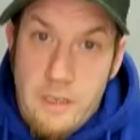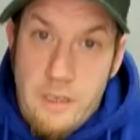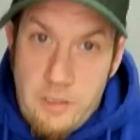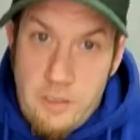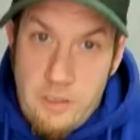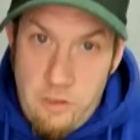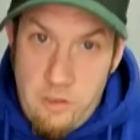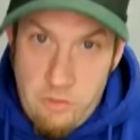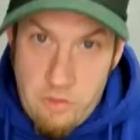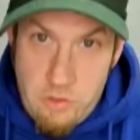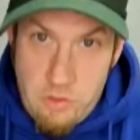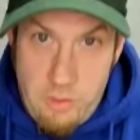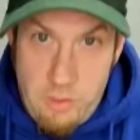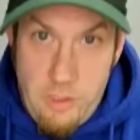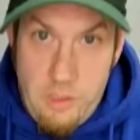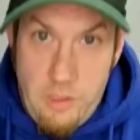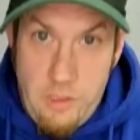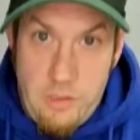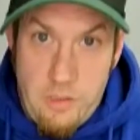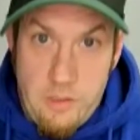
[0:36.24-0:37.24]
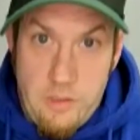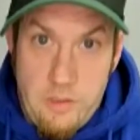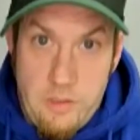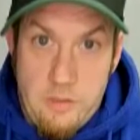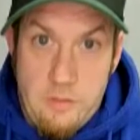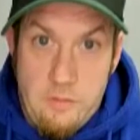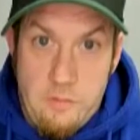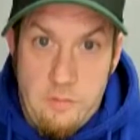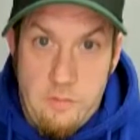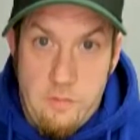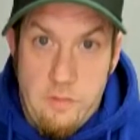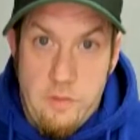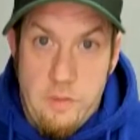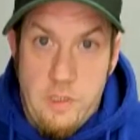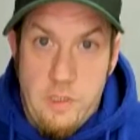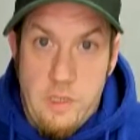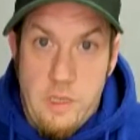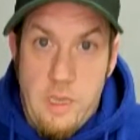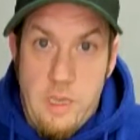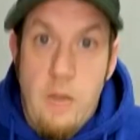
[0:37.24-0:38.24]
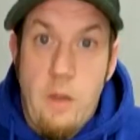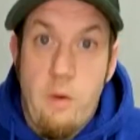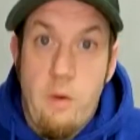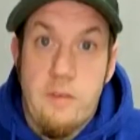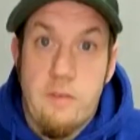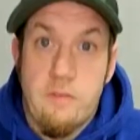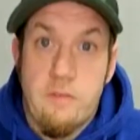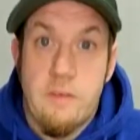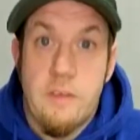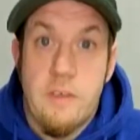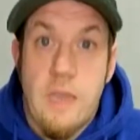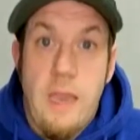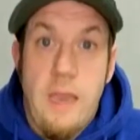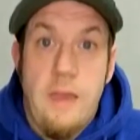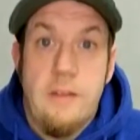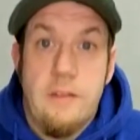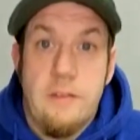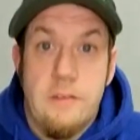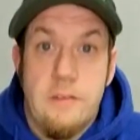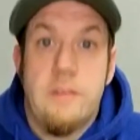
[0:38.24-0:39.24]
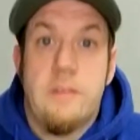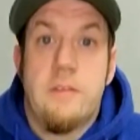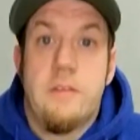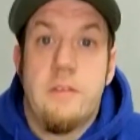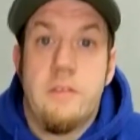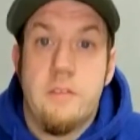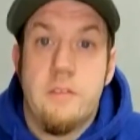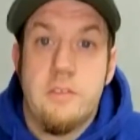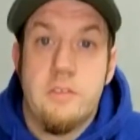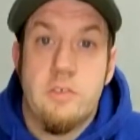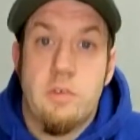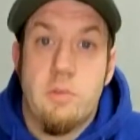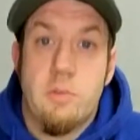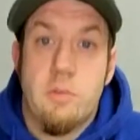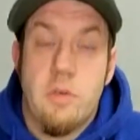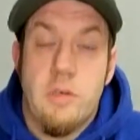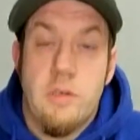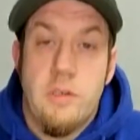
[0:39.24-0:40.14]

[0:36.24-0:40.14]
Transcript: a huge part of how I've gotten sober